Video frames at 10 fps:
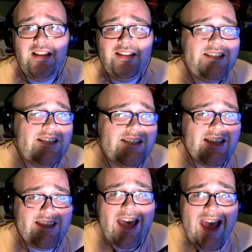Listen to
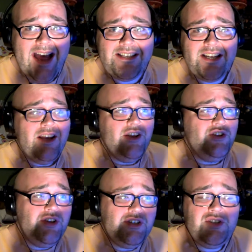that.
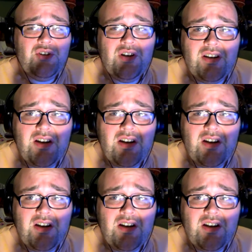You just turn on a